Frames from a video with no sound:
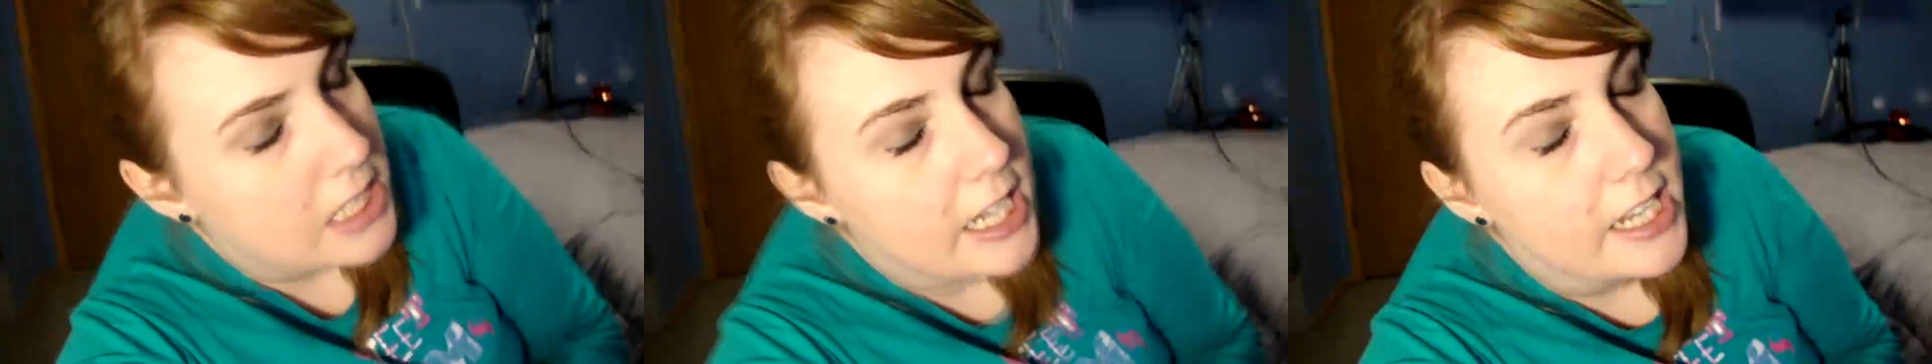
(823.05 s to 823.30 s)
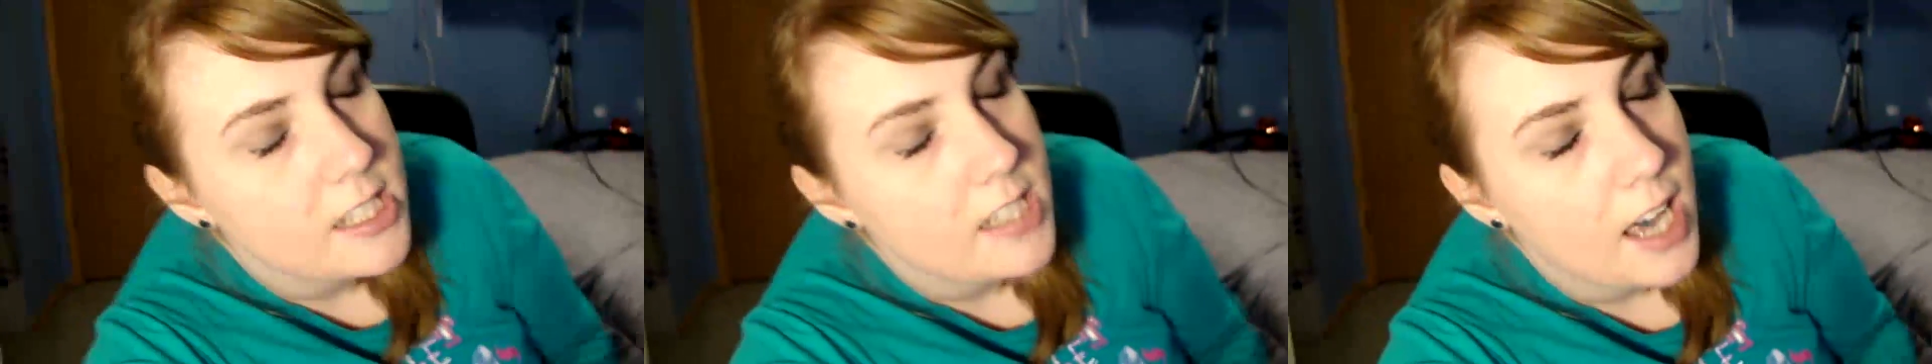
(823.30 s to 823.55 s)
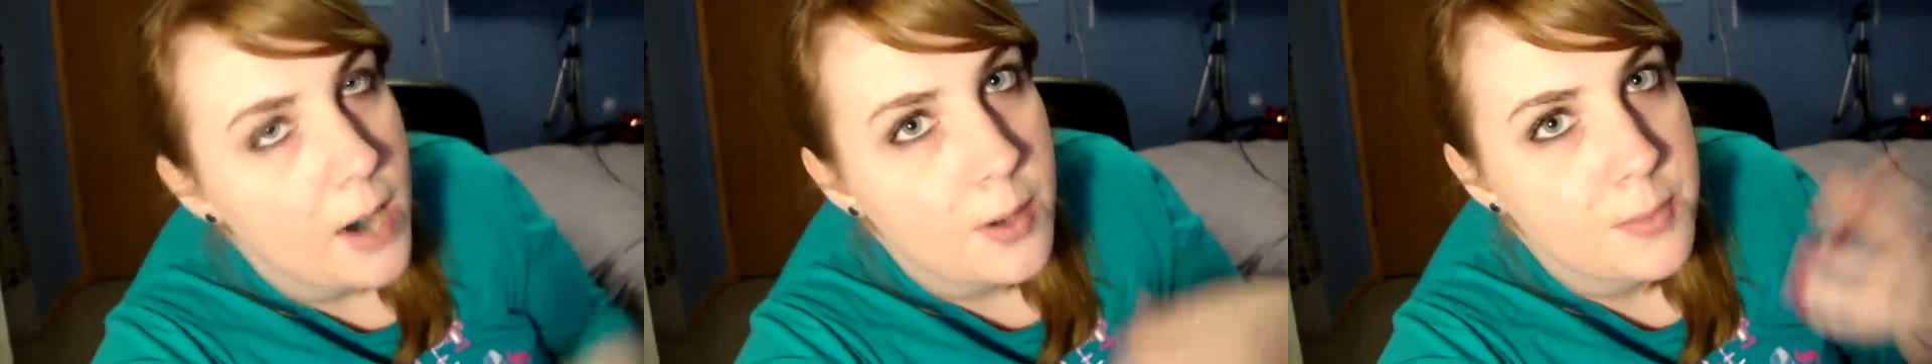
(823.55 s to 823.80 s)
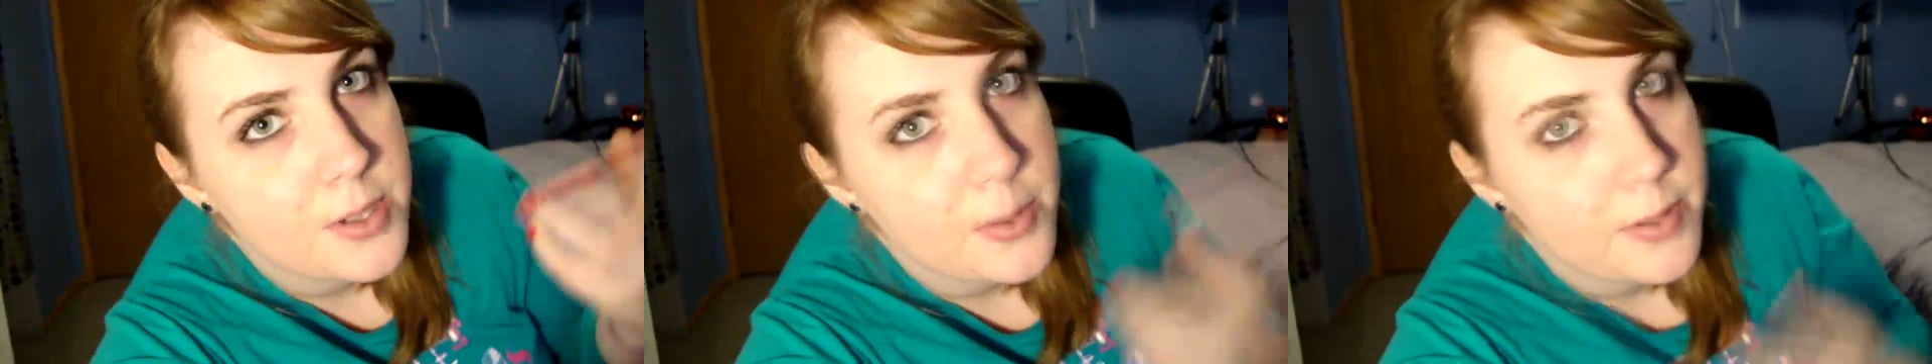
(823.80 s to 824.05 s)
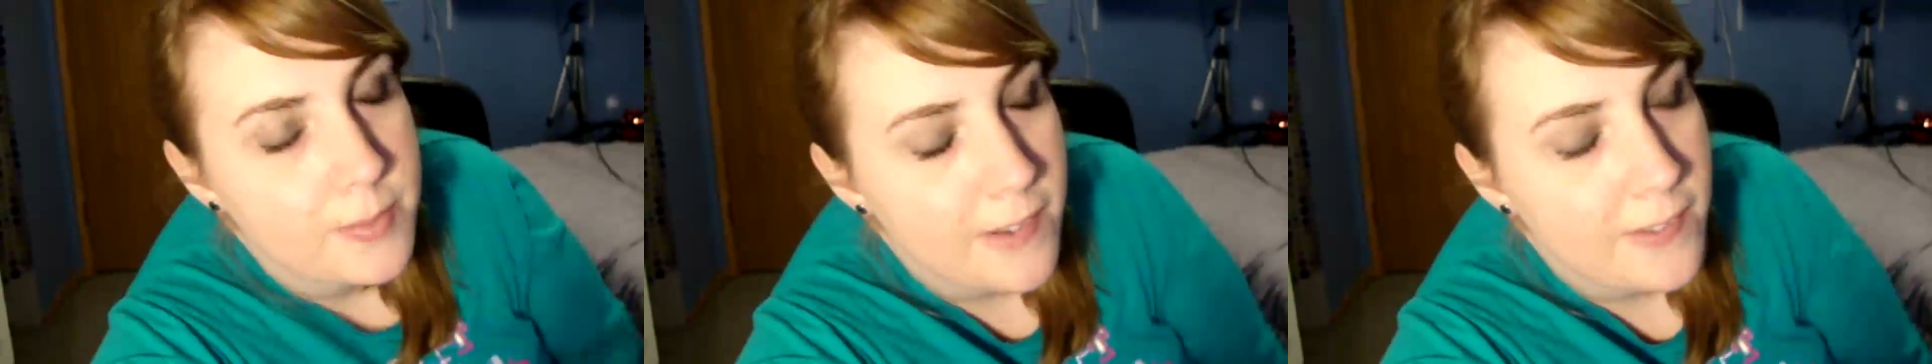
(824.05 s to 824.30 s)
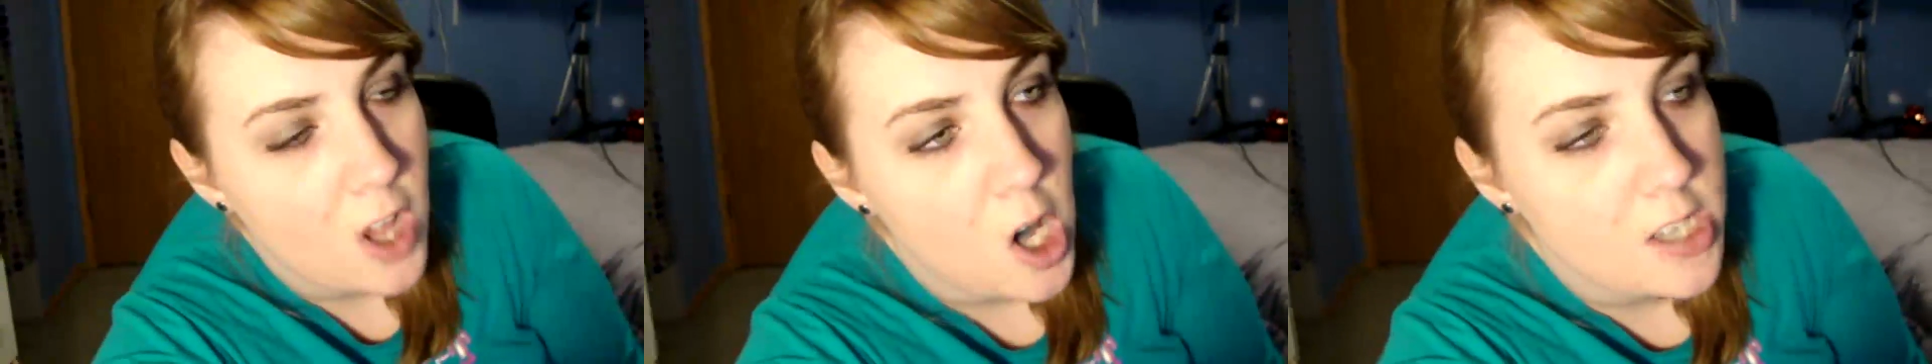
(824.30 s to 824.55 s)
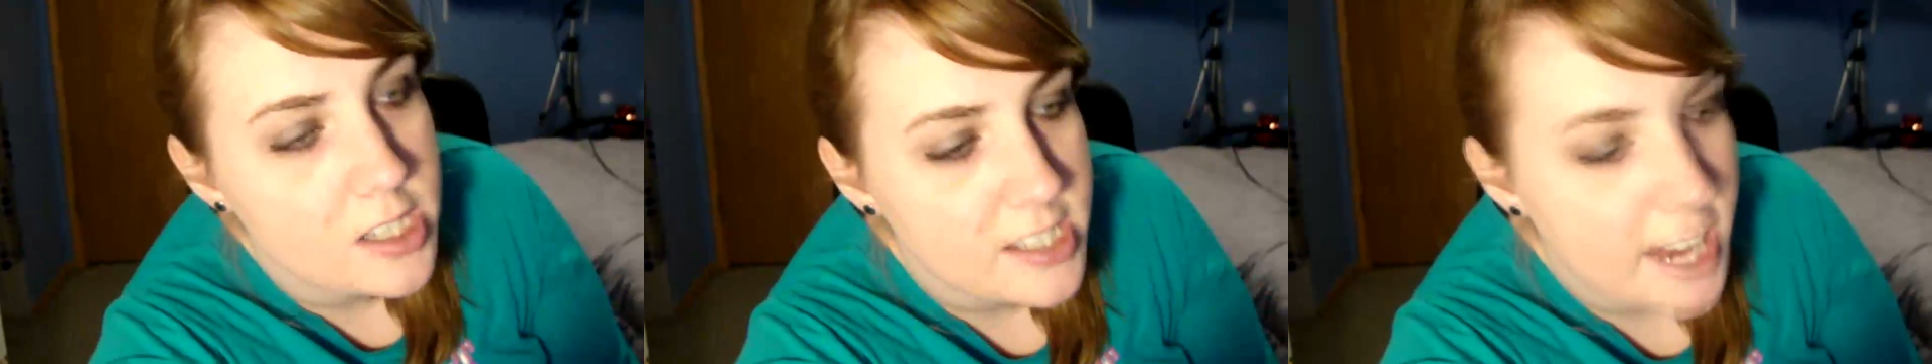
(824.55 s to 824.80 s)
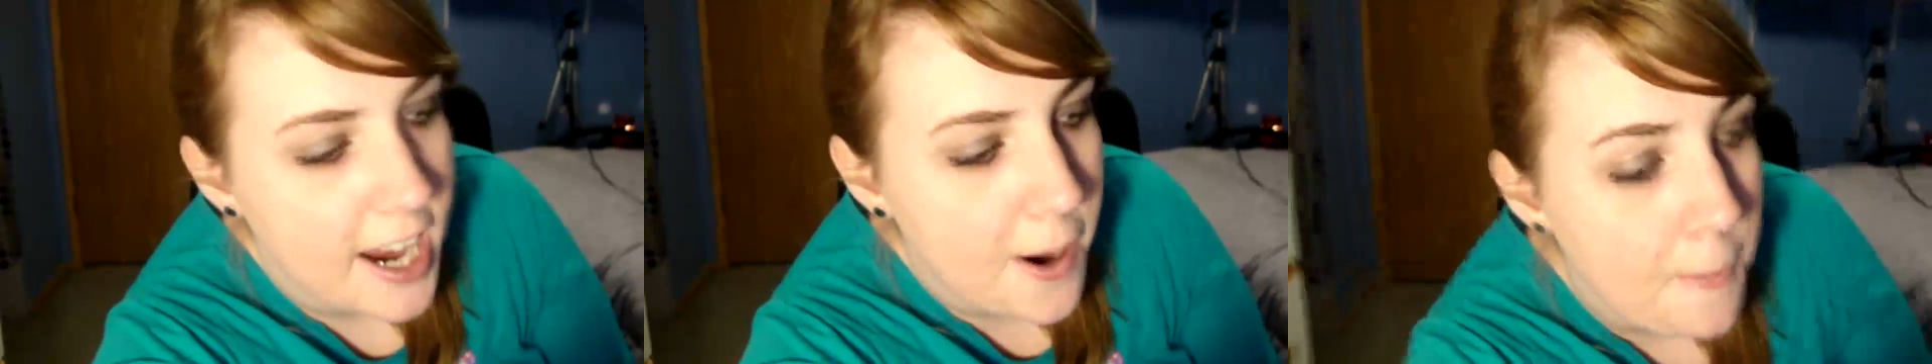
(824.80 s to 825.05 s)
like how I'm doing my
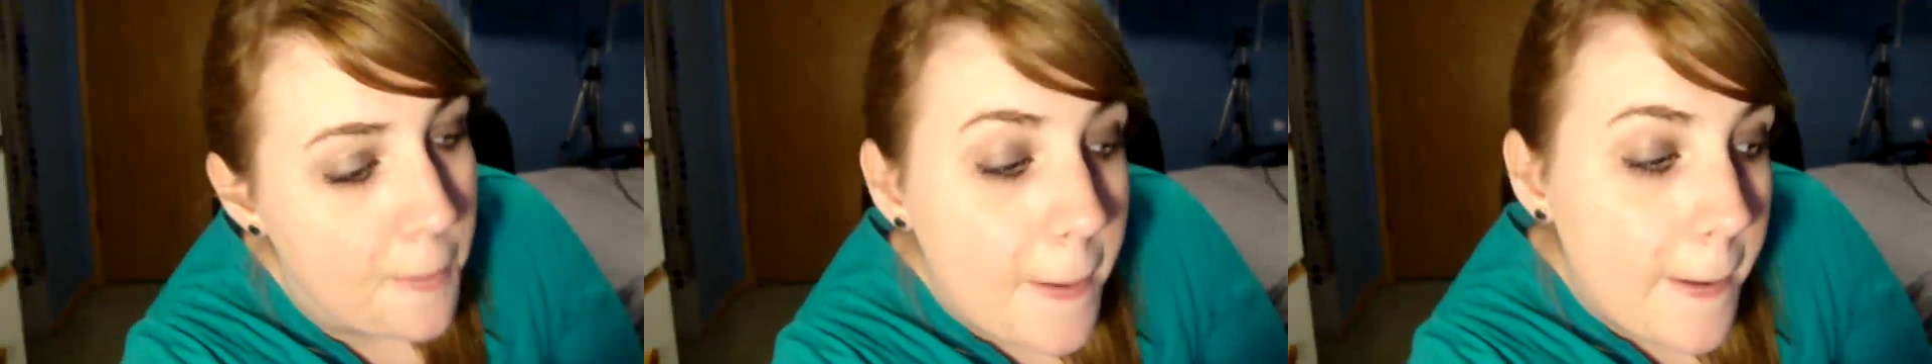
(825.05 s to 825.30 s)
vlogs now.